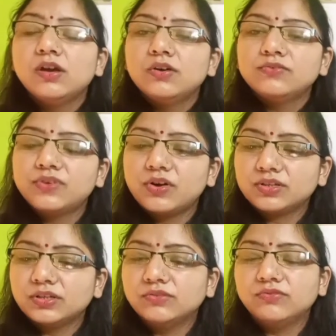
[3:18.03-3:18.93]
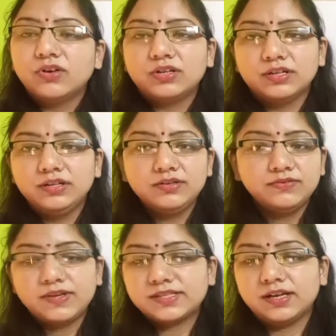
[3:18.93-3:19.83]
for the water
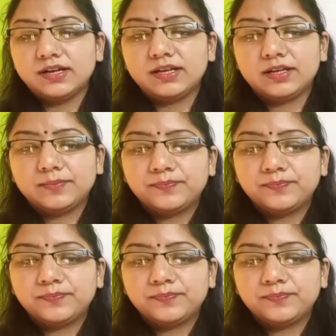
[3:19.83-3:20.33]
facility.